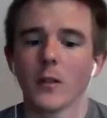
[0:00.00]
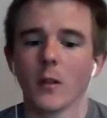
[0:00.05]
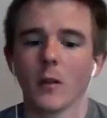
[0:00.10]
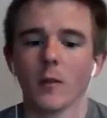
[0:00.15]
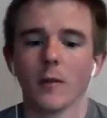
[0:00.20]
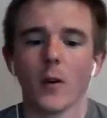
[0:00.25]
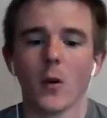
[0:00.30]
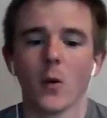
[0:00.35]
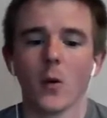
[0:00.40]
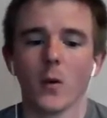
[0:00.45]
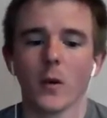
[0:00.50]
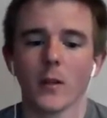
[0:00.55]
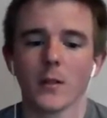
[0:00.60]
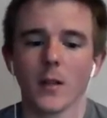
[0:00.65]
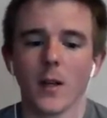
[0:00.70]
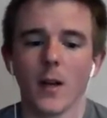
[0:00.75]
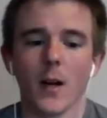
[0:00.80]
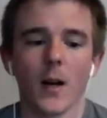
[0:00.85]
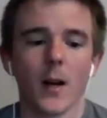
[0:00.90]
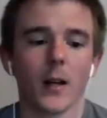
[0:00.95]
going to focus
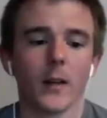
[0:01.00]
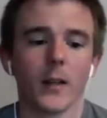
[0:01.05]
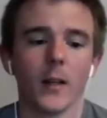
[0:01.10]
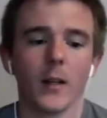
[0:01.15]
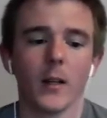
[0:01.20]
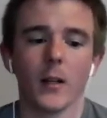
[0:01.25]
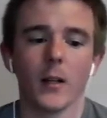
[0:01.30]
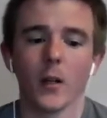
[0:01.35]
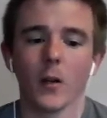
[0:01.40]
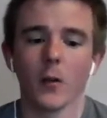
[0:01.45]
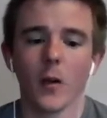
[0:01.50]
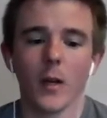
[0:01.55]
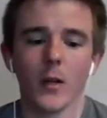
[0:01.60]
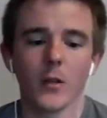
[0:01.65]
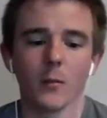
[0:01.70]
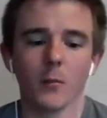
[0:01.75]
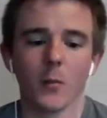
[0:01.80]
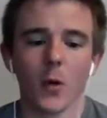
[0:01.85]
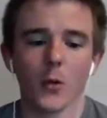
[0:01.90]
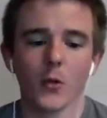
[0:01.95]
on getting your range
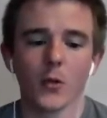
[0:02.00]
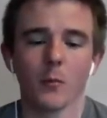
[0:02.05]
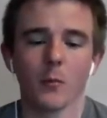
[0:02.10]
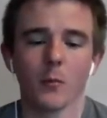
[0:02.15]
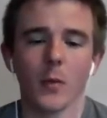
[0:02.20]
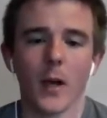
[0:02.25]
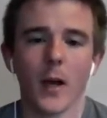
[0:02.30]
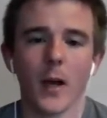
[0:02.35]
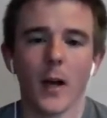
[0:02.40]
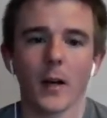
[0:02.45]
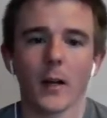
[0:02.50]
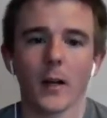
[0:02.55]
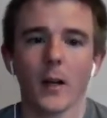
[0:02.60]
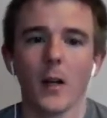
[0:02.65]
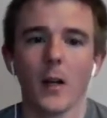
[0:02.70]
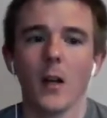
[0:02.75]
of motion back.